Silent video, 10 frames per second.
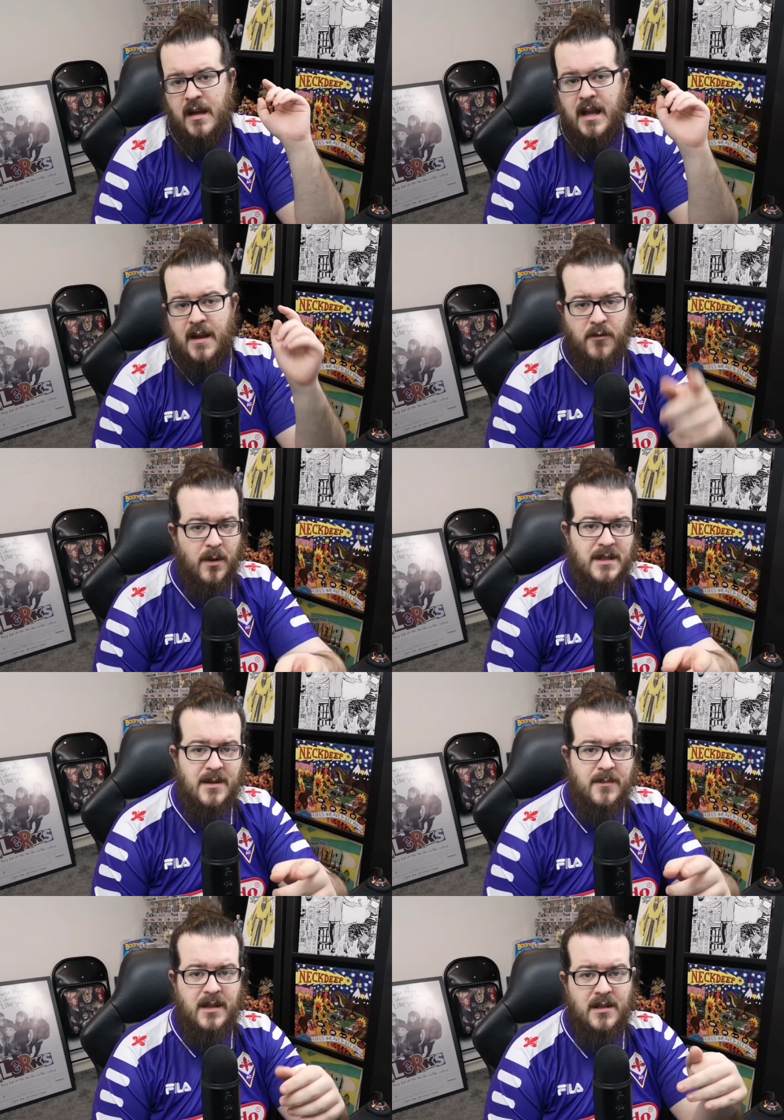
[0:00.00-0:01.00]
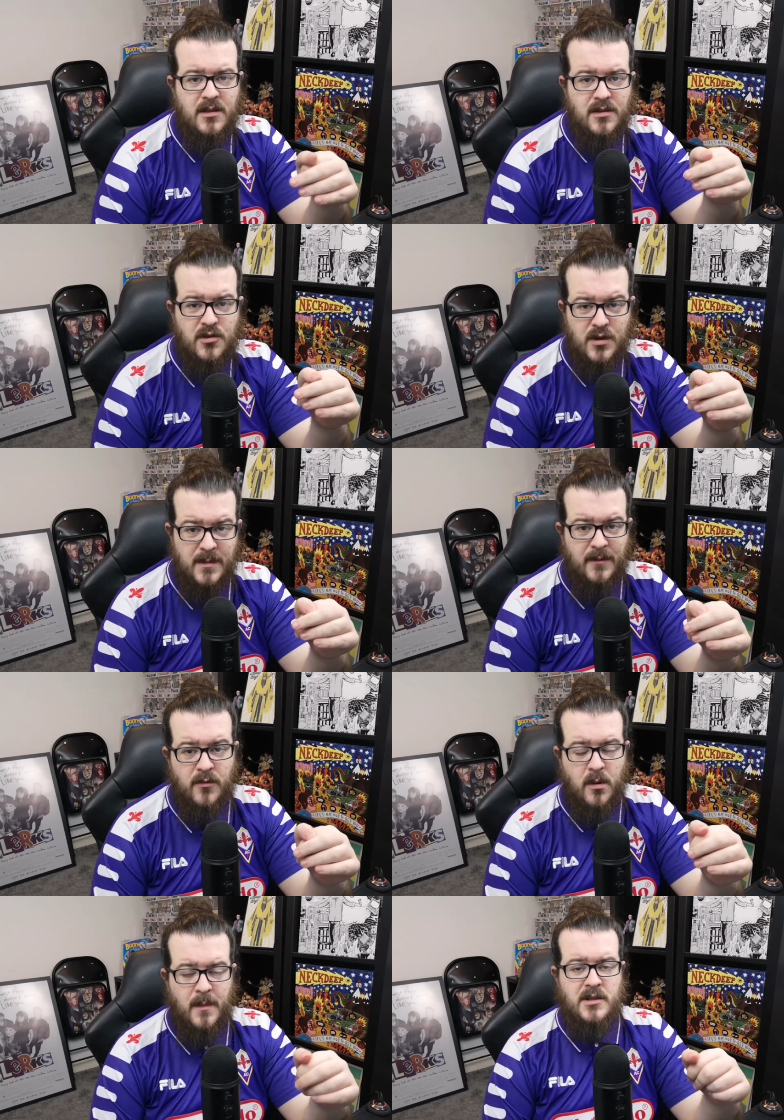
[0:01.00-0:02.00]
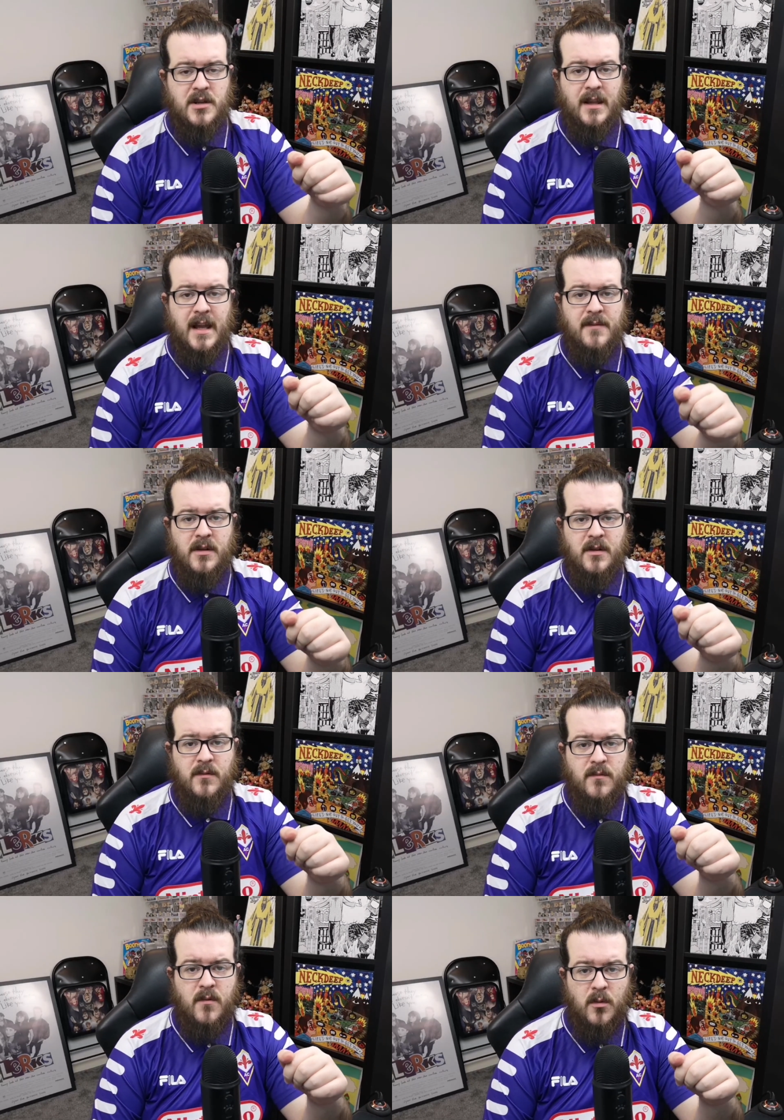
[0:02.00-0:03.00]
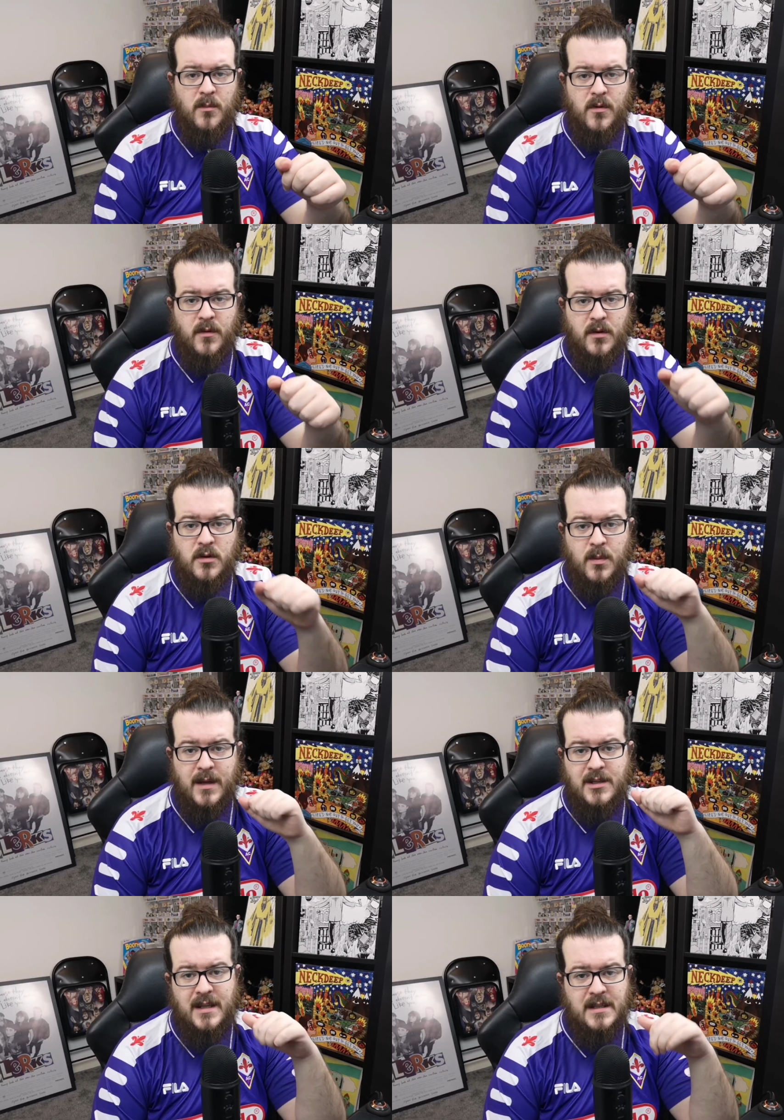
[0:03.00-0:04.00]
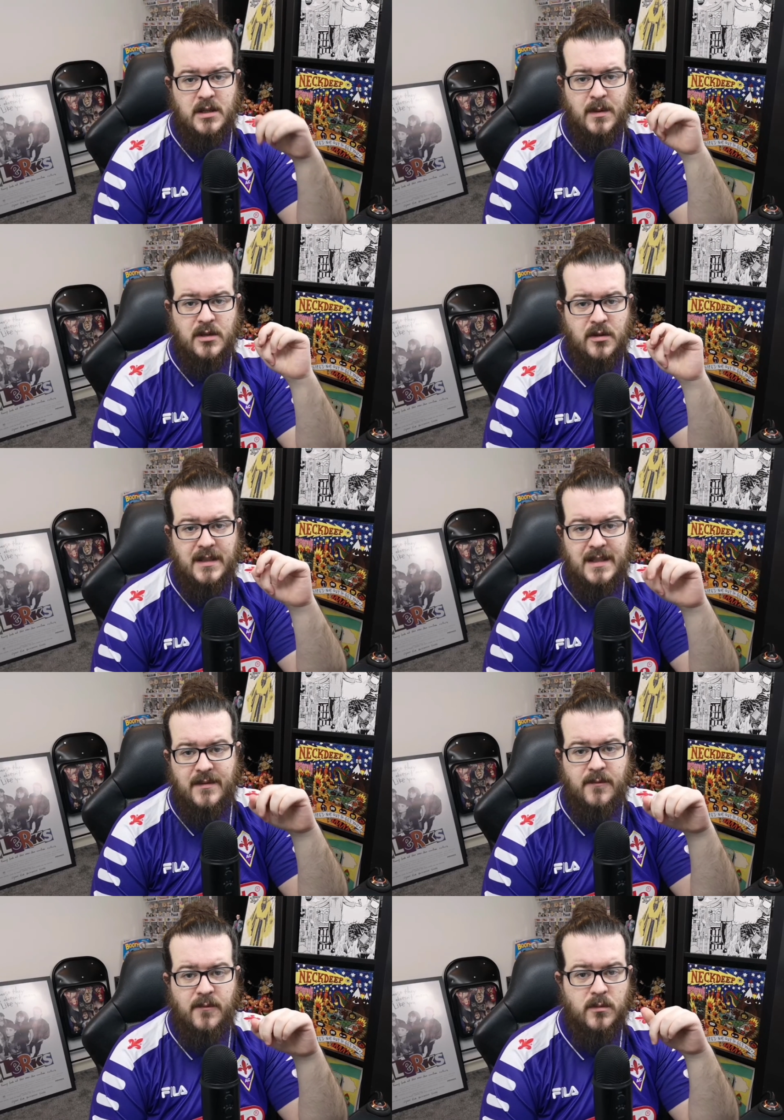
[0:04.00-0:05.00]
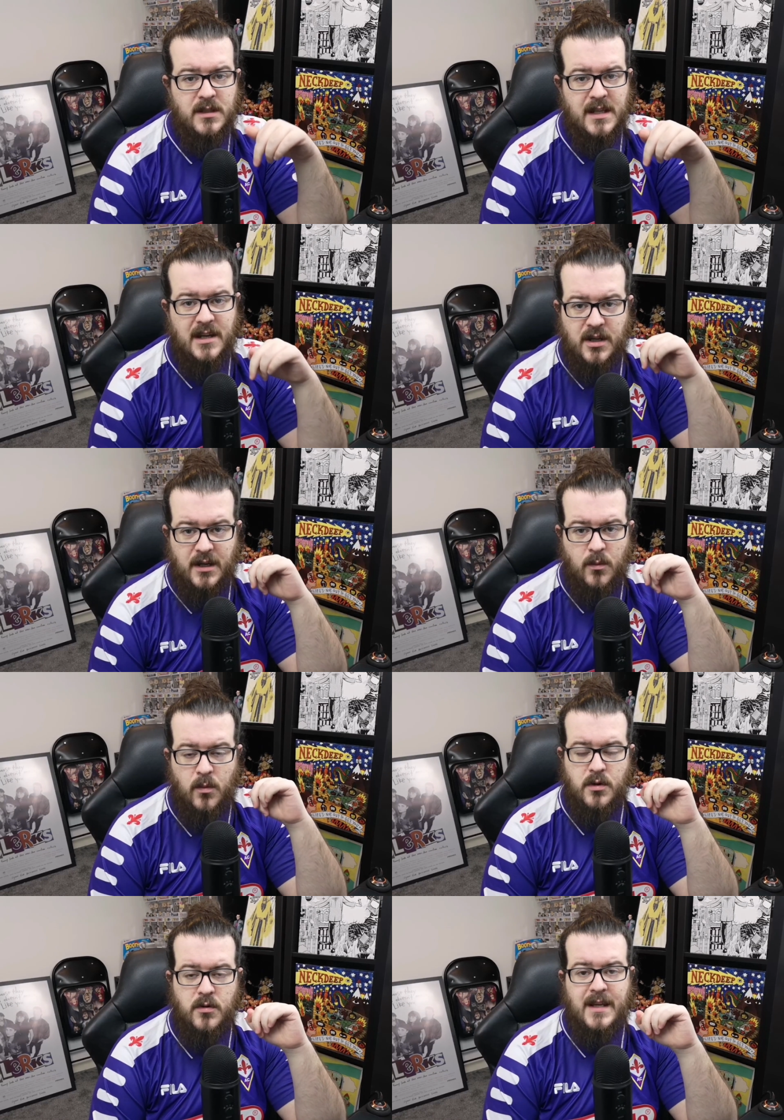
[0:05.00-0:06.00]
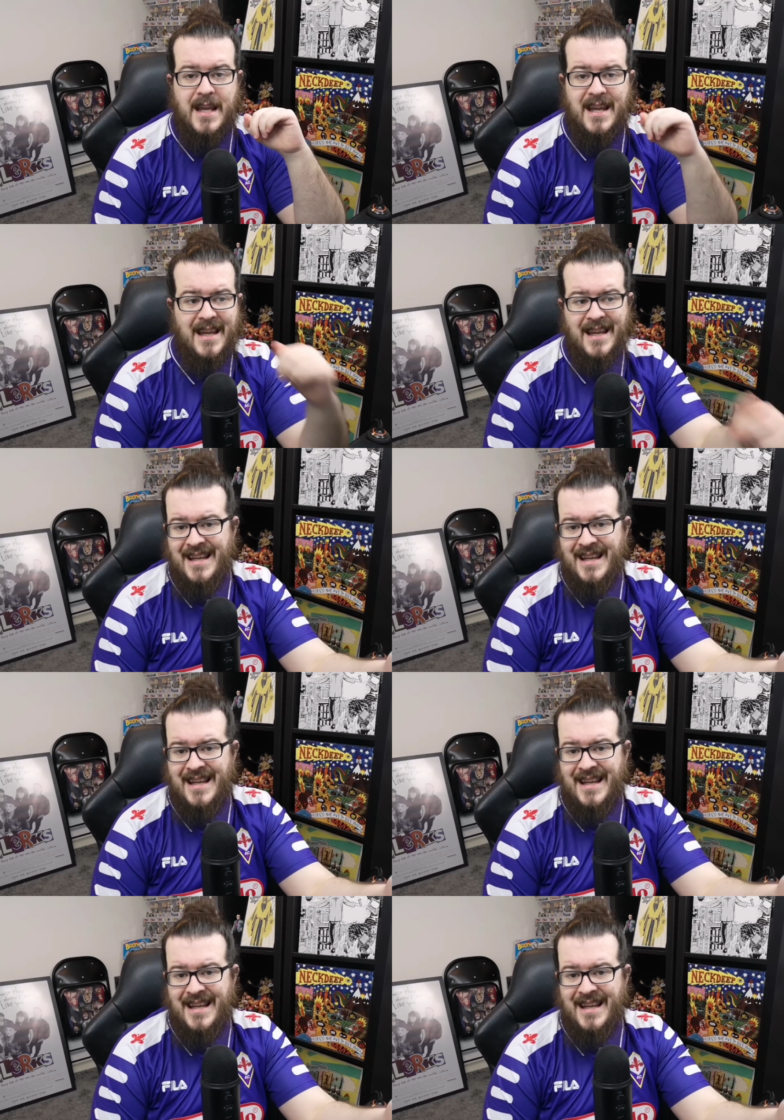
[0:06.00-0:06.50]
If you want to see me streaming Football Manager live, you can follow me over on Twitch. That's twitch.tv/KyleWattUK.